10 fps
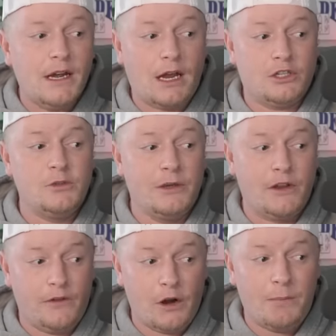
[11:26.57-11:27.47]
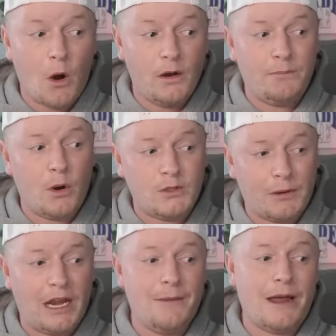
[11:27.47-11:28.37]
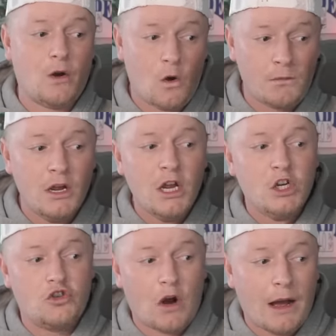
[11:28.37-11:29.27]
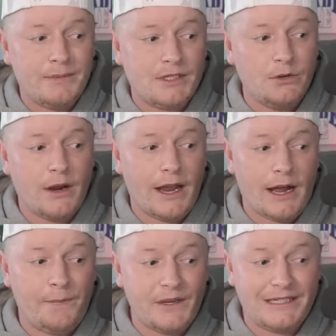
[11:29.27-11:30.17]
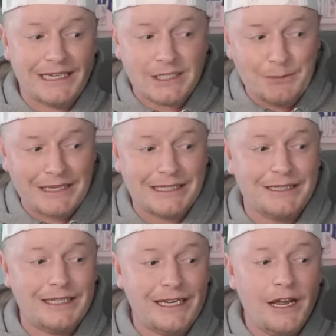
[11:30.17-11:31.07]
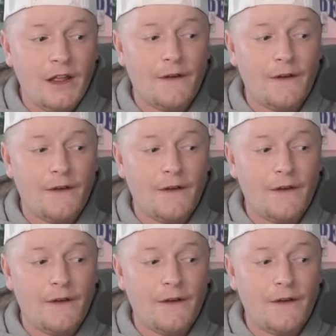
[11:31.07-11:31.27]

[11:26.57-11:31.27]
Uh, excuse me, their their opponent points per game at home drops to a uh, the sixth best in the league,